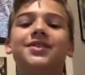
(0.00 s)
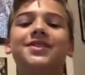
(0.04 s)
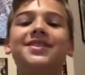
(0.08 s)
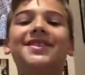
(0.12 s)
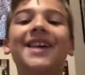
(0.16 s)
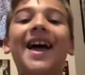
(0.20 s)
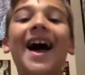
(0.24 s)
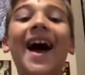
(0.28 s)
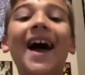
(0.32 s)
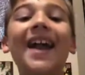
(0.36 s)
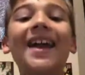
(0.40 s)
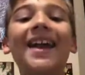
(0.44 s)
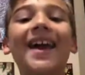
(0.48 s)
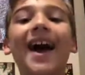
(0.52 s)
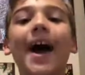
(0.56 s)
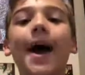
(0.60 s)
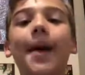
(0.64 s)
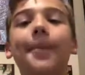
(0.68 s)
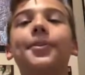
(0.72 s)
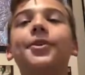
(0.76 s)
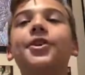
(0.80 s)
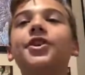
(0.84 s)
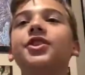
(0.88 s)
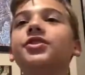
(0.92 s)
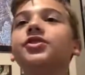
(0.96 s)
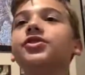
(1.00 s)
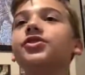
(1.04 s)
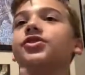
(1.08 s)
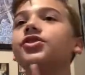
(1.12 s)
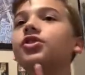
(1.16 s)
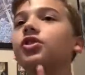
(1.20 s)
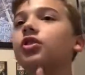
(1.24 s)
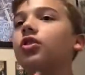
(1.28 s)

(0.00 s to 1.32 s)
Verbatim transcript: that happens